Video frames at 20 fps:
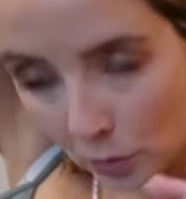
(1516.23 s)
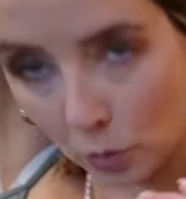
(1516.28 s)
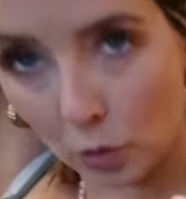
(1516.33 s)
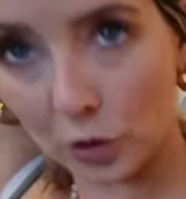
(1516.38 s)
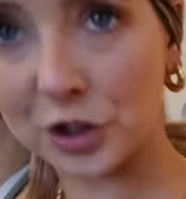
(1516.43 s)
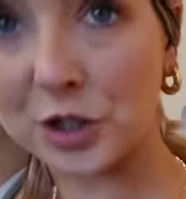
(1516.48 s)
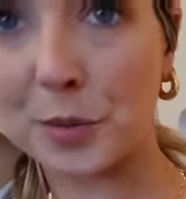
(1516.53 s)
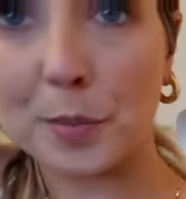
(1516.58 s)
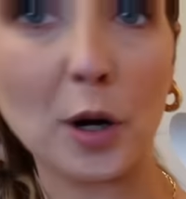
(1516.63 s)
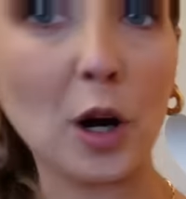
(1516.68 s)

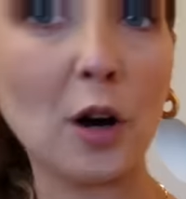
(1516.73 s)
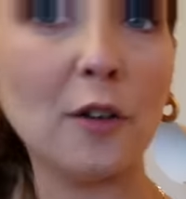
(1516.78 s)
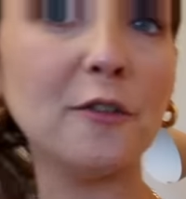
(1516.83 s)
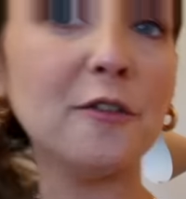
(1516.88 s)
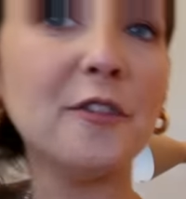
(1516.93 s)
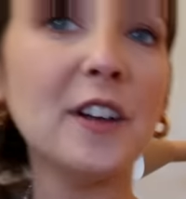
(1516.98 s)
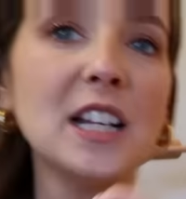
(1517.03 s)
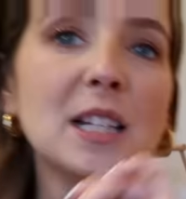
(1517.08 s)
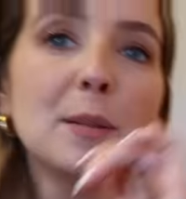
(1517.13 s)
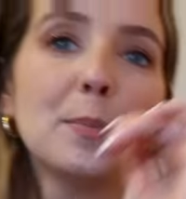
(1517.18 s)
want to put on
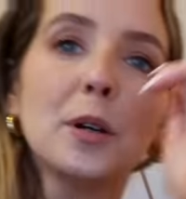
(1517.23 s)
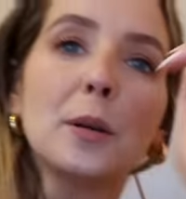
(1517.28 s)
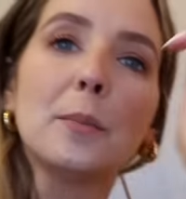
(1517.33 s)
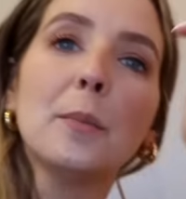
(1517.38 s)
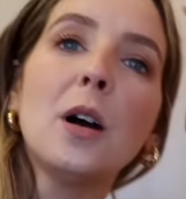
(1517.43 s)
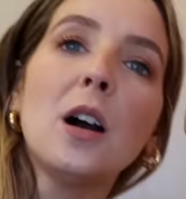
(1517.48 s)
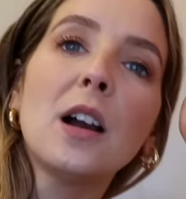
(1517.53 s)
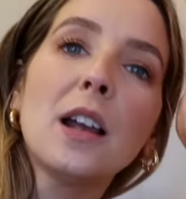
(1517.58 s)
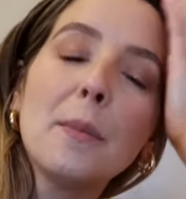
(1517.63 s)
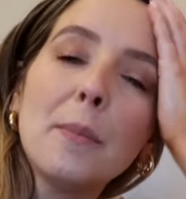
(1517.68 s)
Facebook
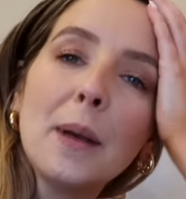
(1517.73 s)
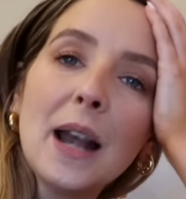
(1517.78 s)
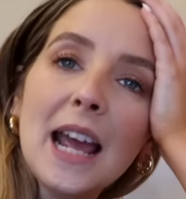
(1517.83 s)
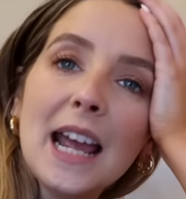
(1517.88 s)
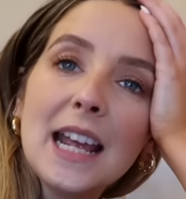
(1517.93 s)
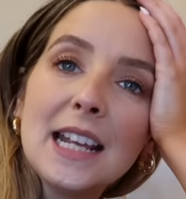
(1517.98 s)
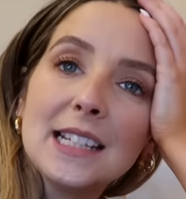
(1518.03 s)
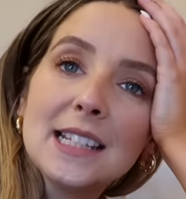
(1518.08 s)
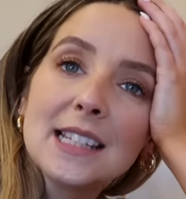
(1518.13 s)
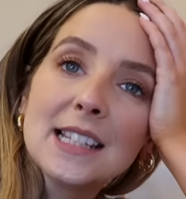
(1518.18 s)

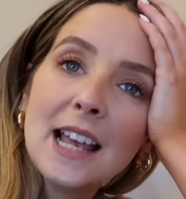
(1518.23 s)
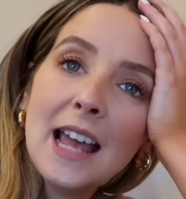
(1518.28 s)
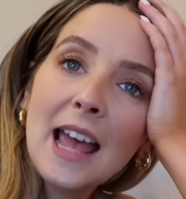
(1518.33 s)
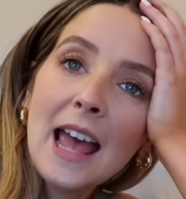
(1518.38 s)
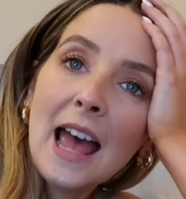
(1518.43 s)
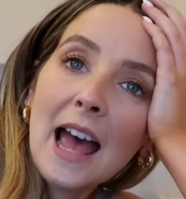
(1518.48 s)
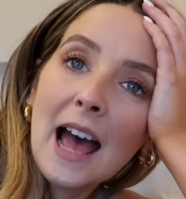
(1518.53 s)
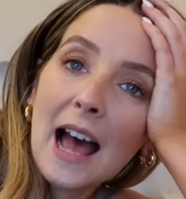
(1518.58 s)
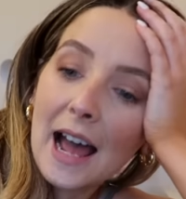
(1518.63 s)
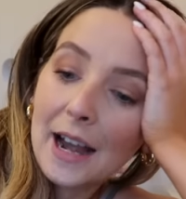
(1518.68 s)
Marketplace,
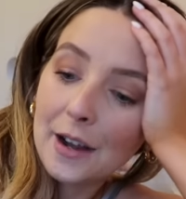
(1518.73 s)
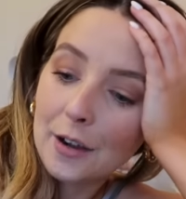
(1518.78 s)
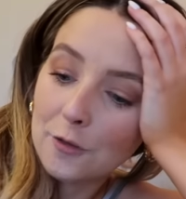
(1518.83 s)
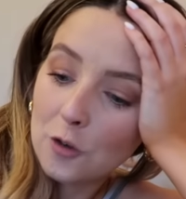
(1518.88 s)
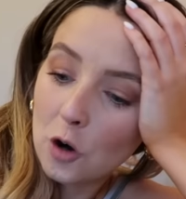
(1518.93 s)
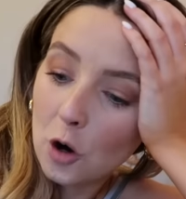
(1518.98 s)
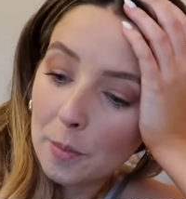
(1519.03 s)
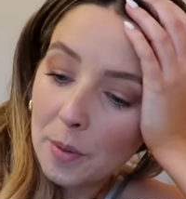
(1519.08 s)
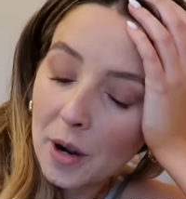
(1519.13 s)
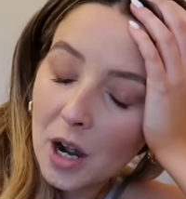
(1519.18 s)
and I've
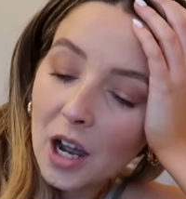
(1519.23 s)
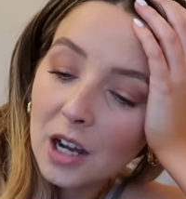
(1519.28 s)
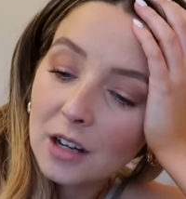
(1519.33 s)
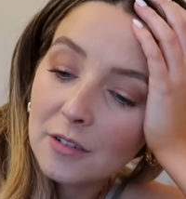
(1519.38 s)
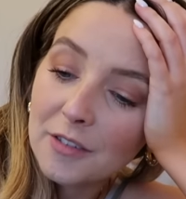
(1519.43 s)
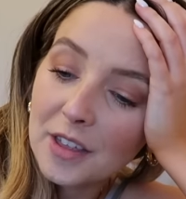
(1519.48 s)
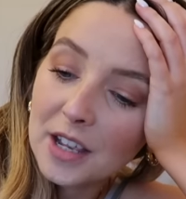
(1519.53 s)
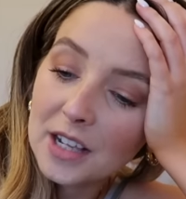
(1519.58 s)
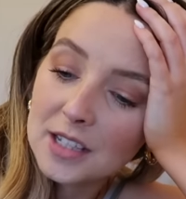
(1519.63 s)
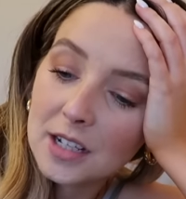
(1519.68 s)
got a pile of
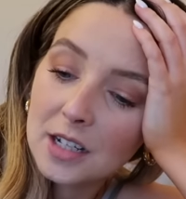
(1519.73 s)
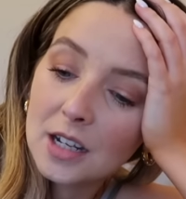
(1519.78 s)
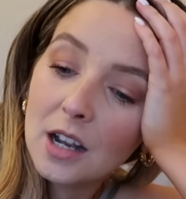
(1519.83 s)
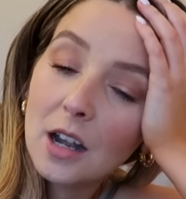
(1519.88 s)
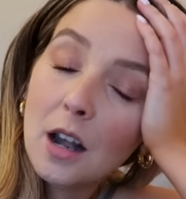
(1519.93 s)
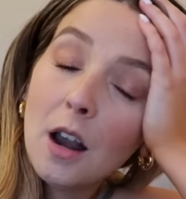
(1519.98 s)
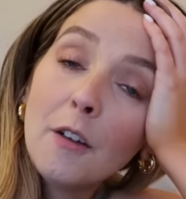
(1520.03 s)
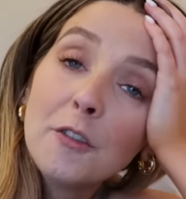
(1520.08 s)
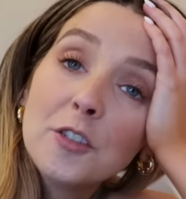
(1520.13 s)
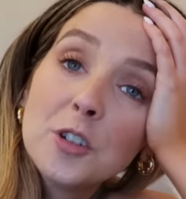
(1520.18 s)
things I'd
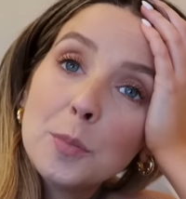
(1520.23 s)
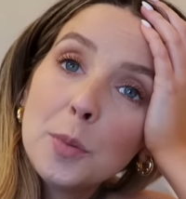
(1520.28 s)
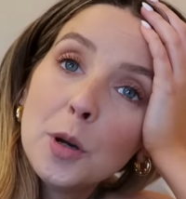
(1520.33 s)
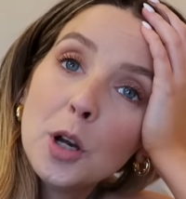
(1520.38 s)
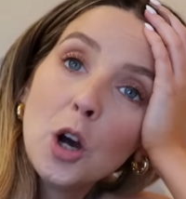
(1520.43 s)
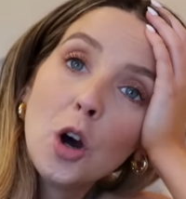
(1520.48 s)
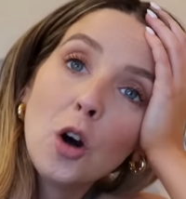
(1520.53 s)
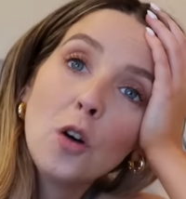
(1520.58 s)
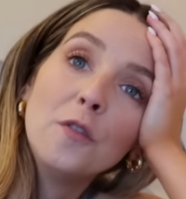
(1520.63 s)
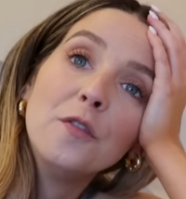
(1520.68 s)
love to
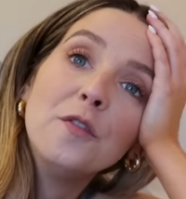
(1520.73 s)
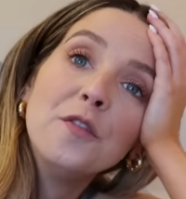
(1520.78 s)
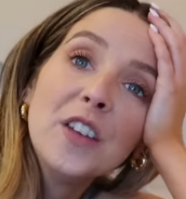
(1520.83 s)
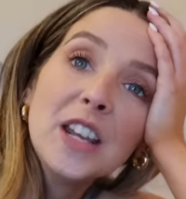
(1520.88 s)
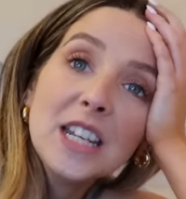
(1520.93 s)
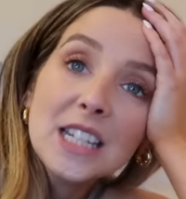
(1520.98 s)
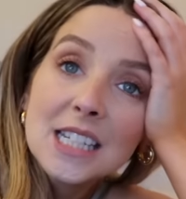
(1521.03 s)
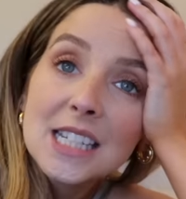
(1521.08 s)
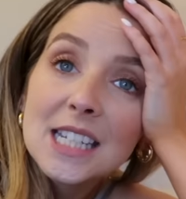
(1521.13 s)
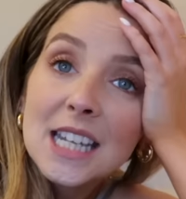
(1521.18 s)
put on
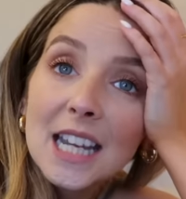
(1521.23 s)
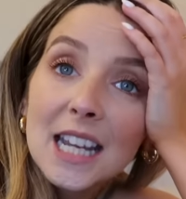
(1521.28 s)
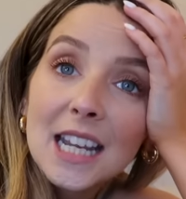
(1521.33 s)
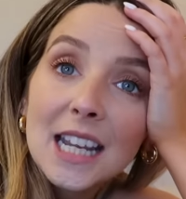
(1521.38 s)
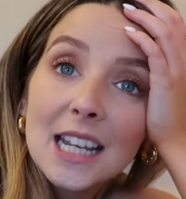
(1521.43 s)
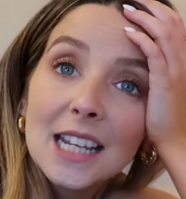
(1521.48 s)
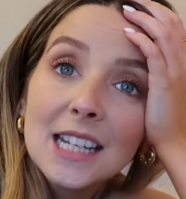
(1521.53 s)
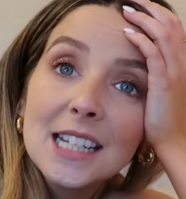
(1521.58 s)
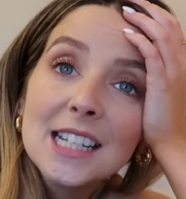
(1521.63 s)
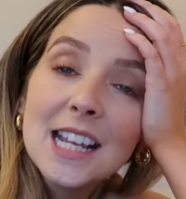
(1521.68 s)

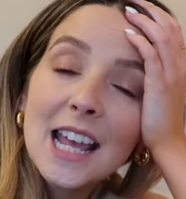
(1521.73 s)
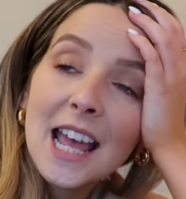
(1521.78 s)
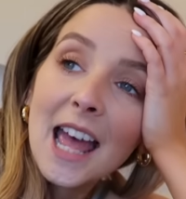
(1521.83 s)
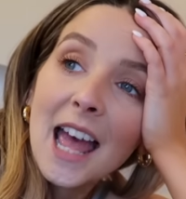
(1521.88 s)
Vinted.